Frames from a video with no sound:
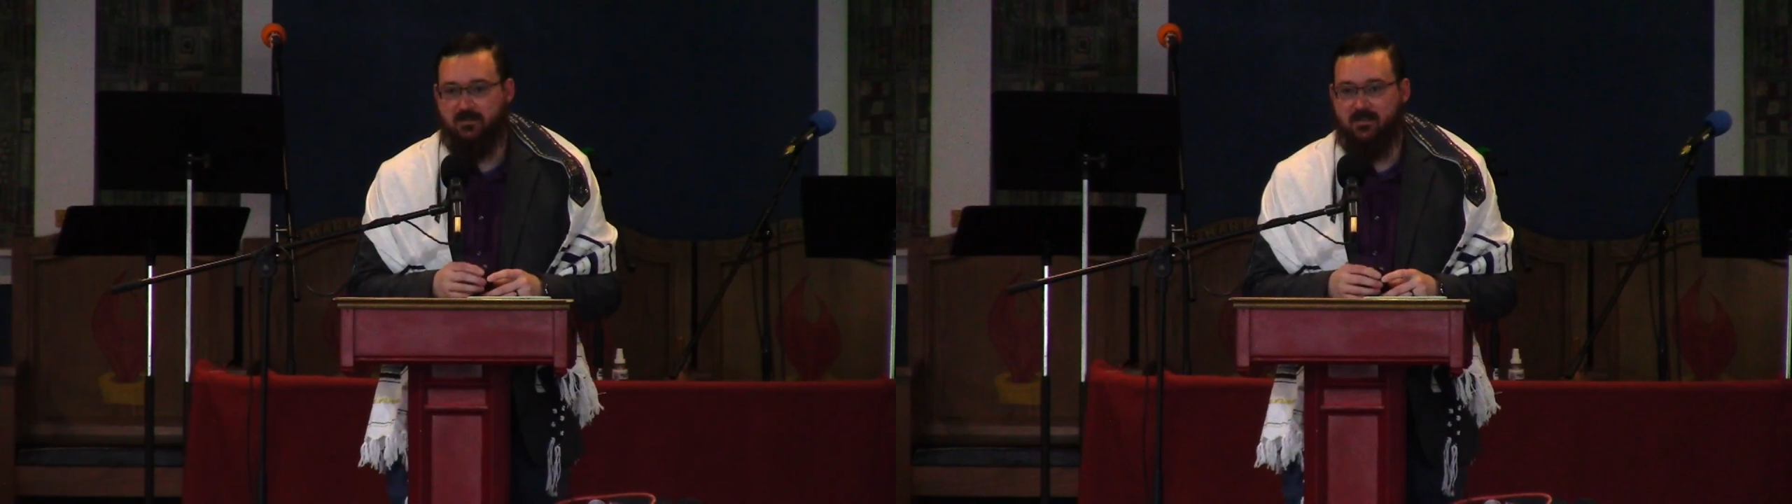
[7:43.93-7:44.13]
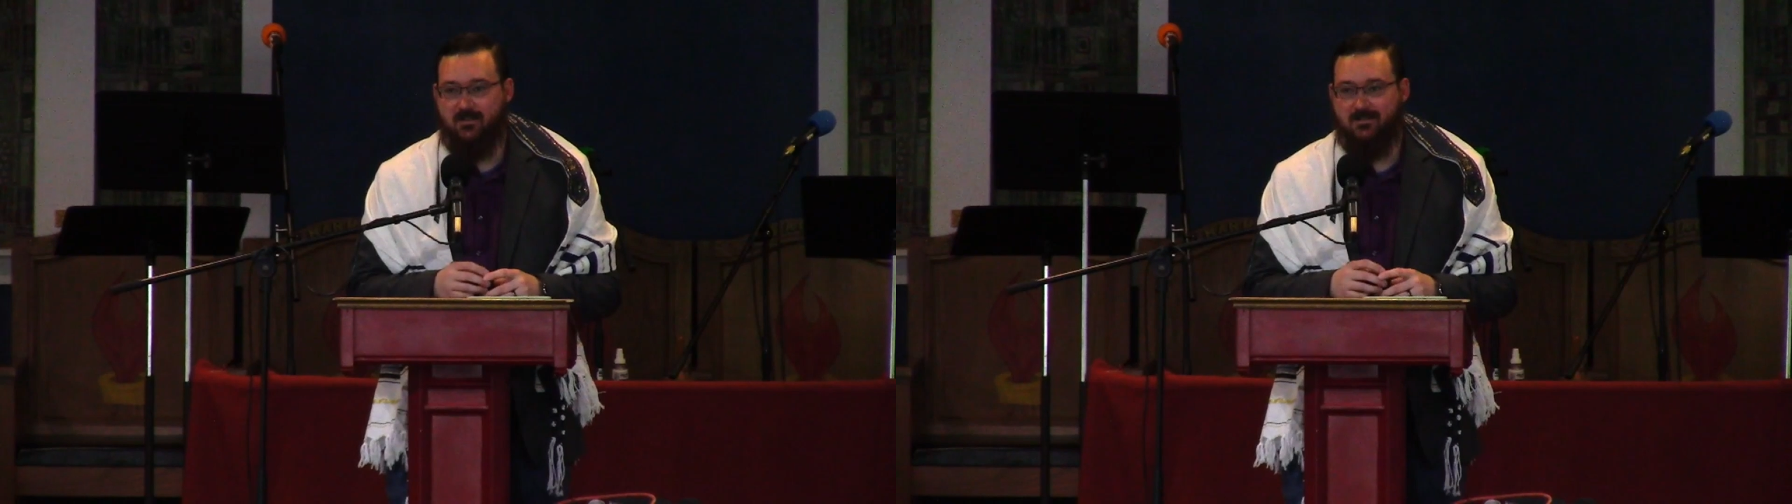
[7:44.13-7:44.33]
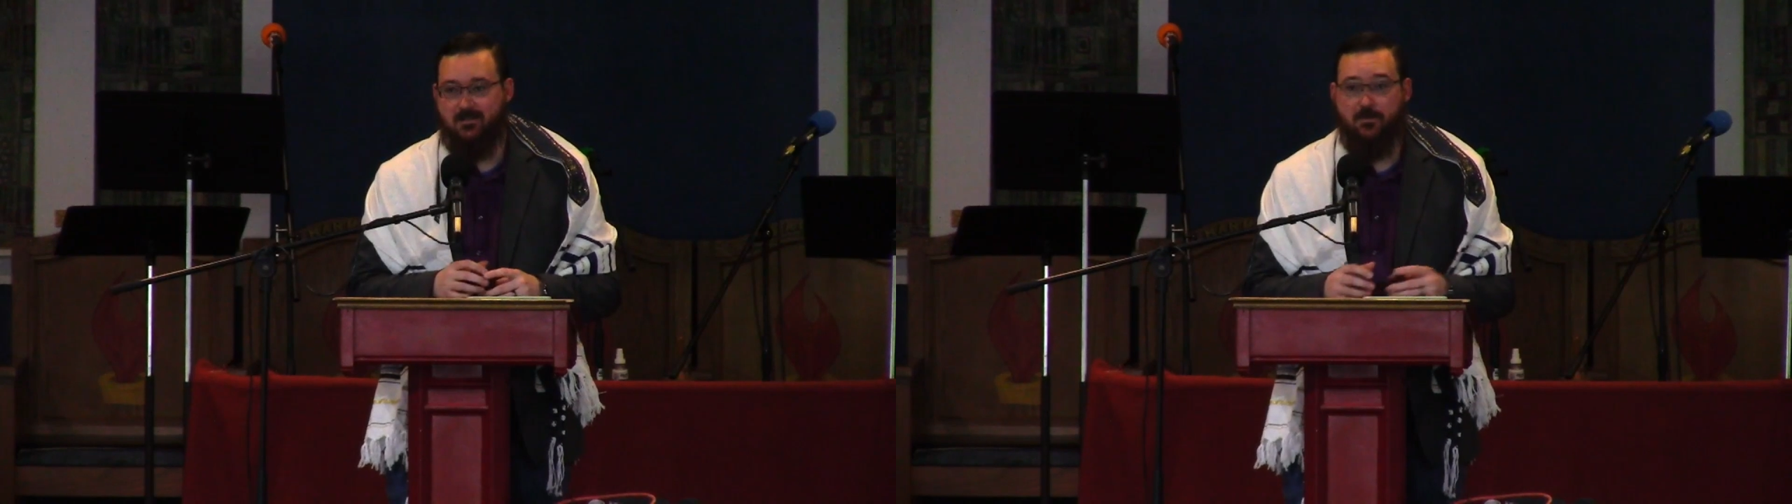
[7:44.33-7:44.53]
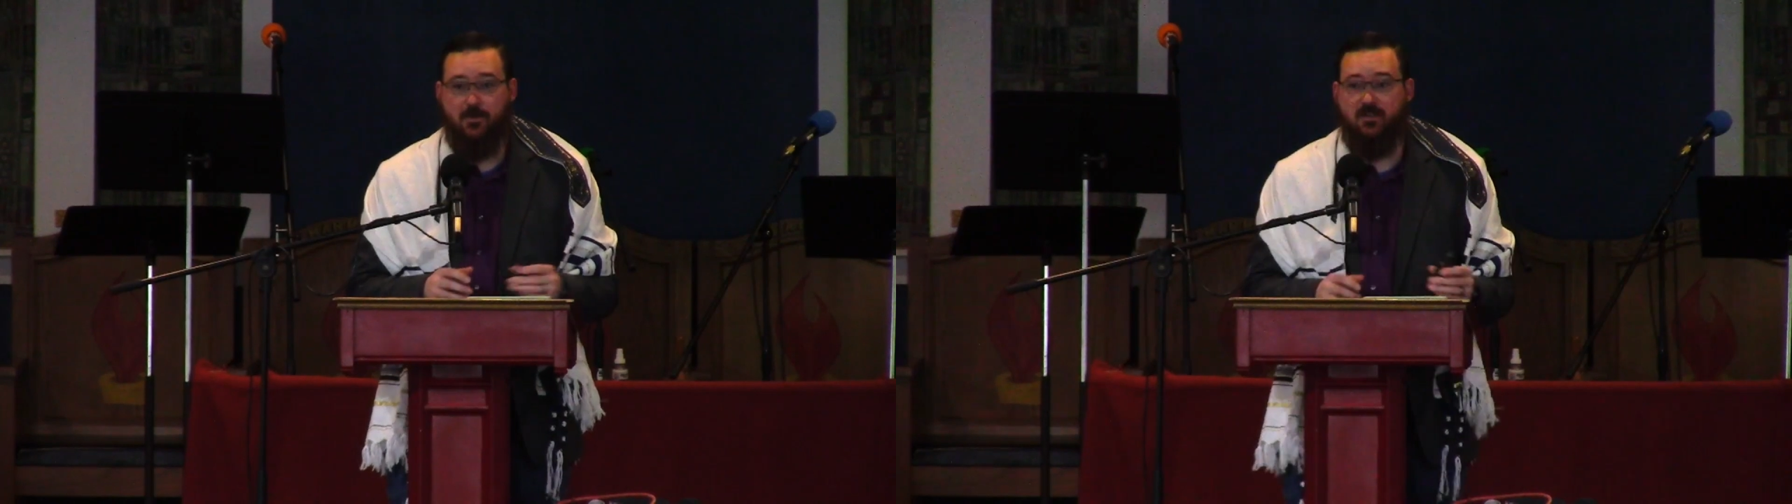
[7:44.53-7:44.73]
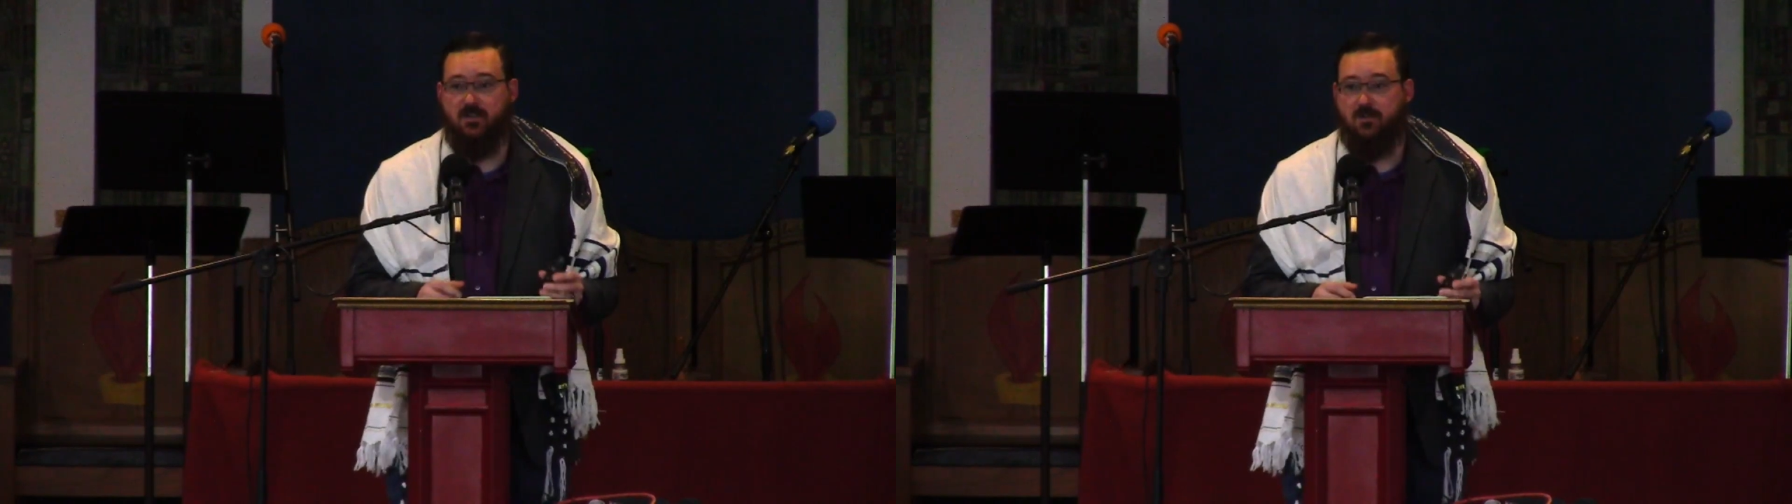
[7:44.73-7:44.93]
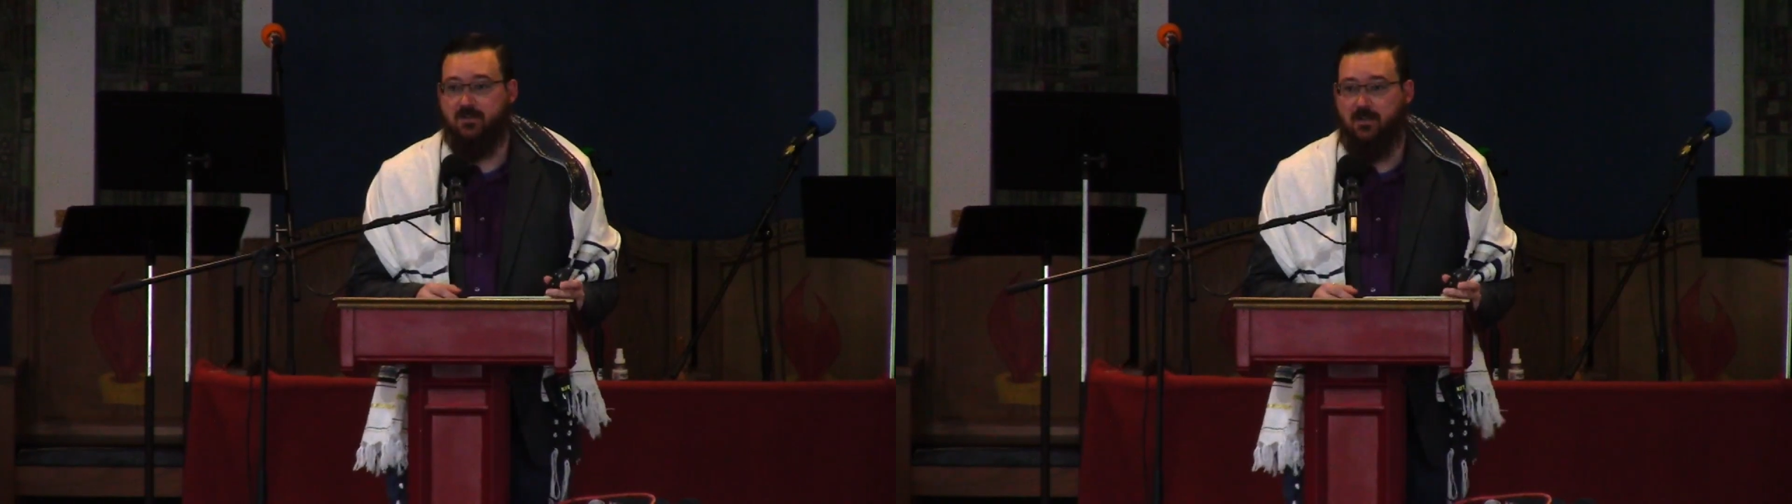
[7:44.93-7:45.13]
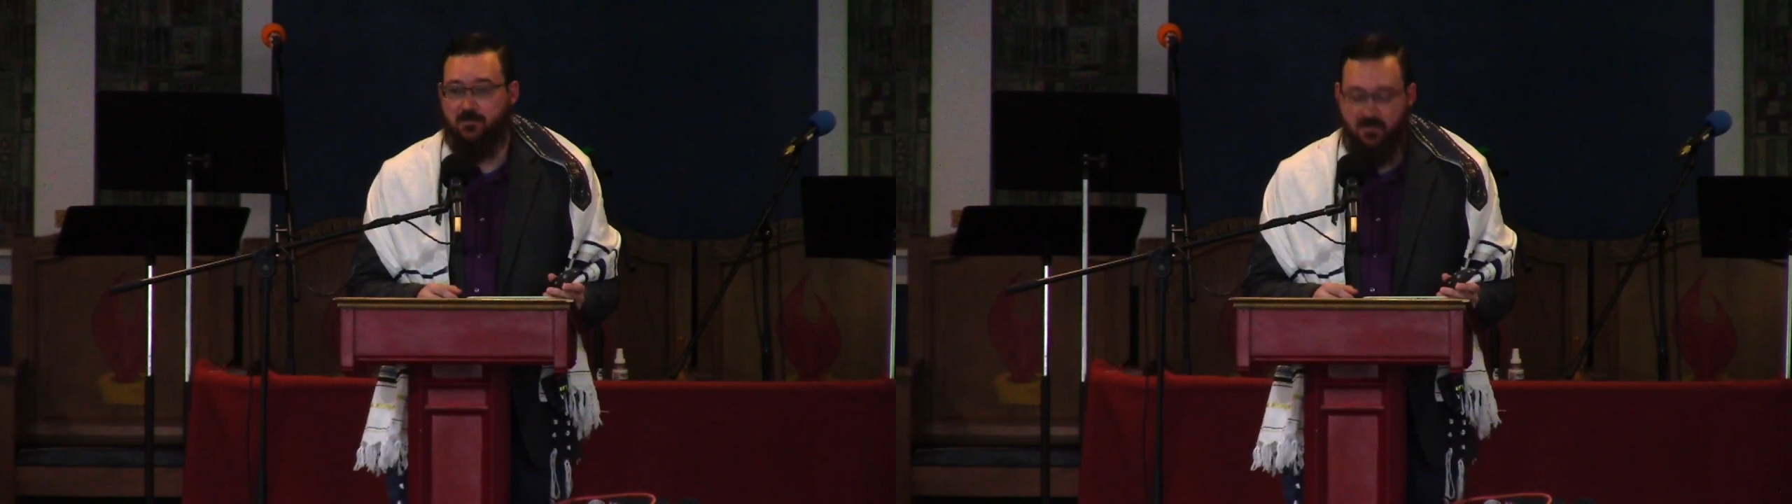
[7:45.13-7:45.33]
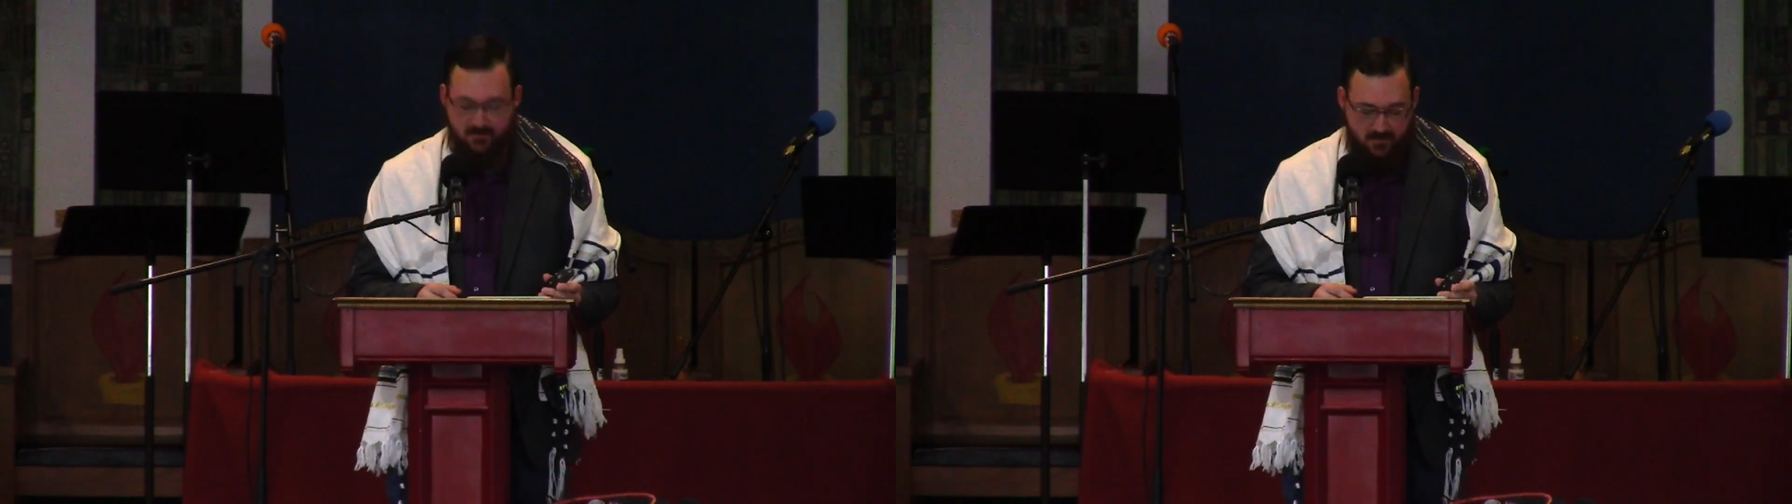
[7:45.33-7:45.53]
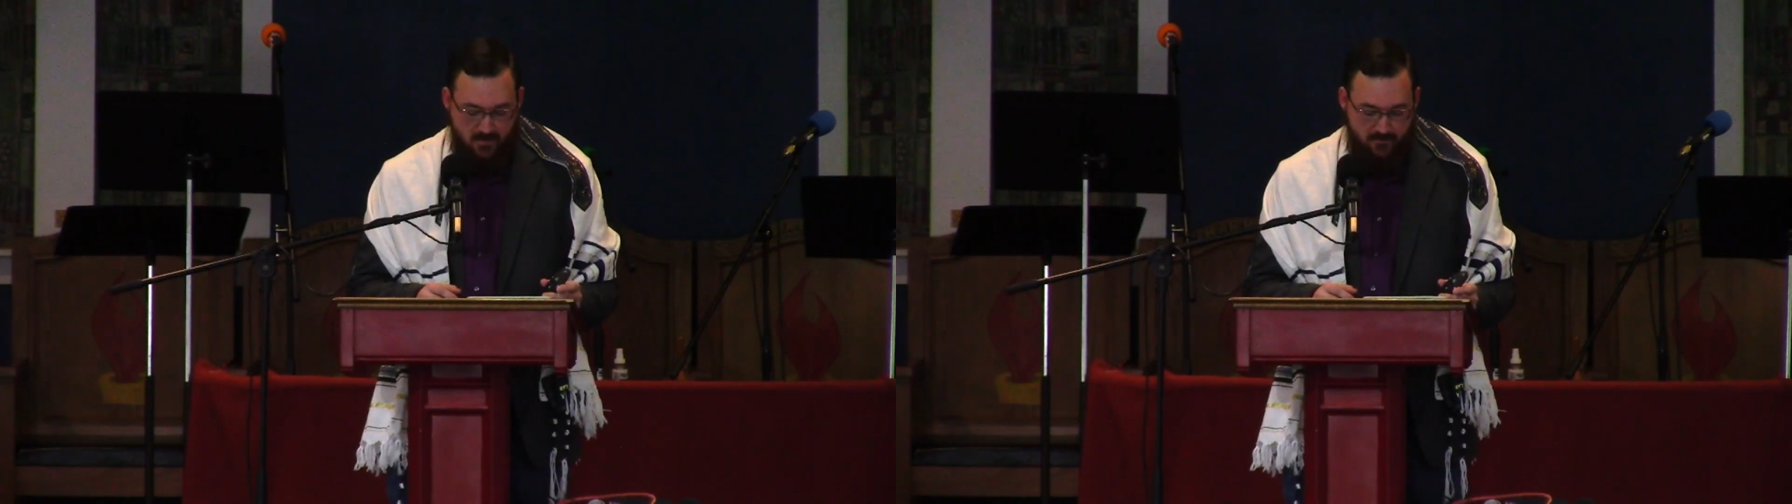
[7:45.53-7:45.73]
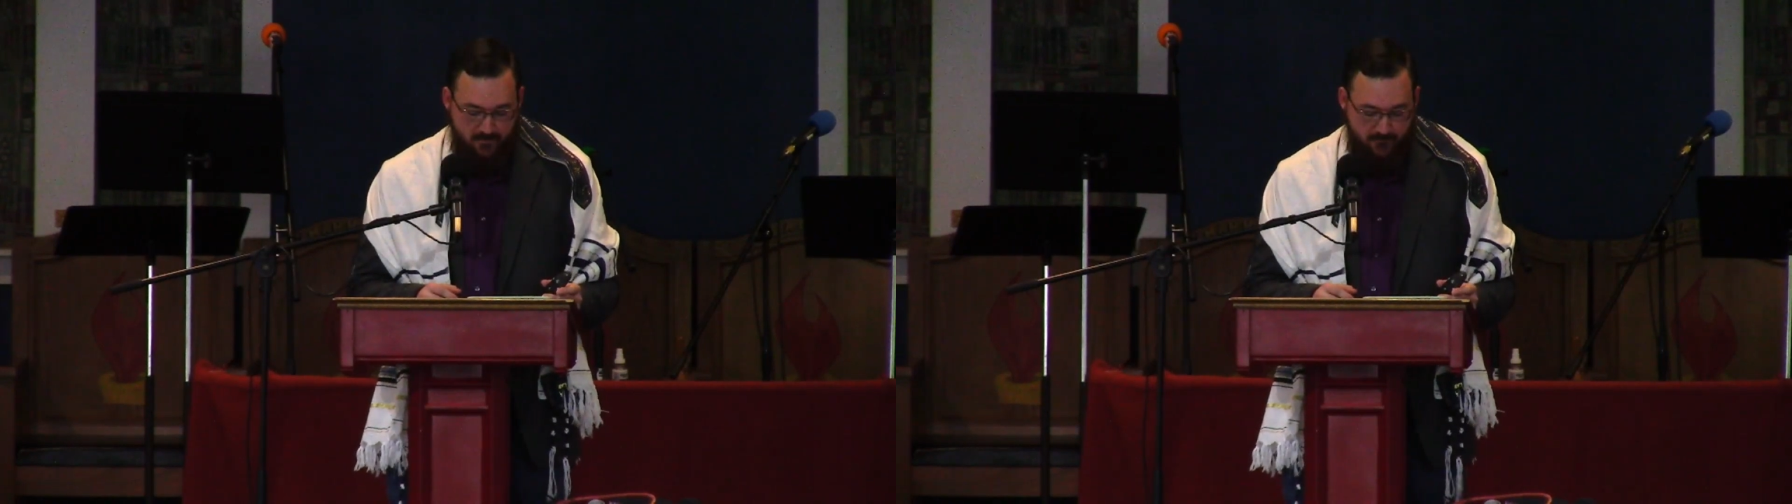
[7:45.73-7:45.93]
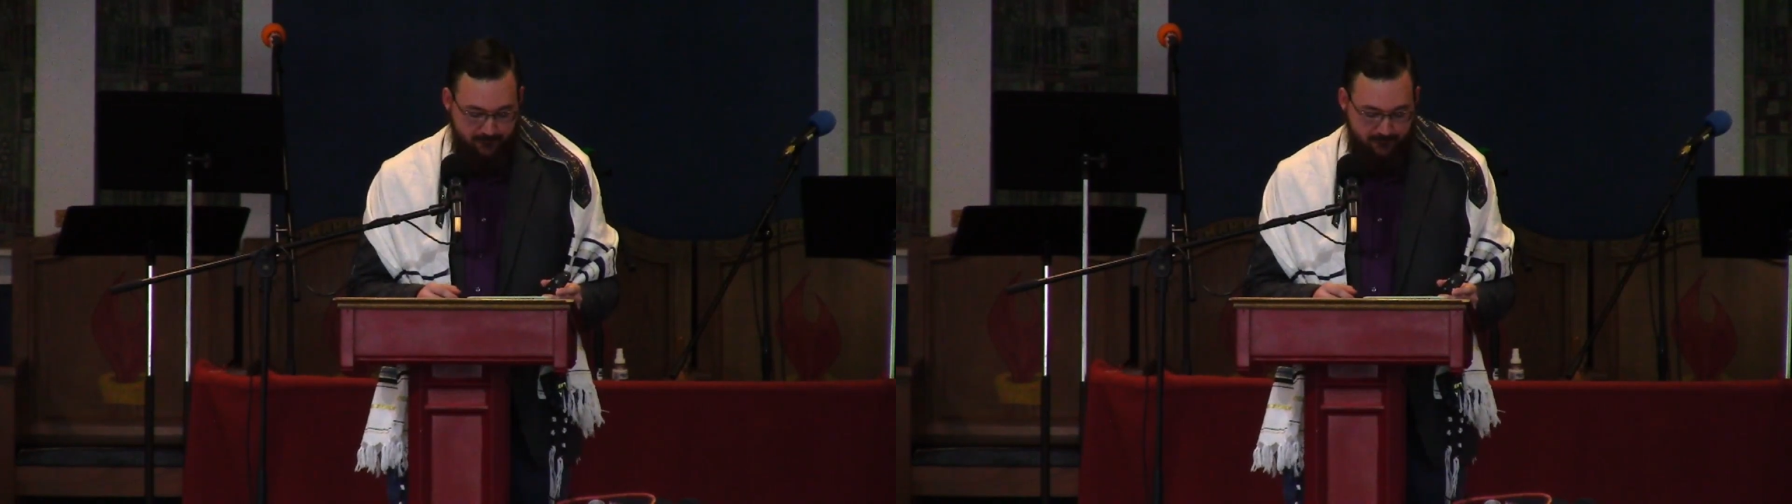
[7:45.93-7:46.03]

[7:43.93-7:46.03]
Laodicea 30 years after his death.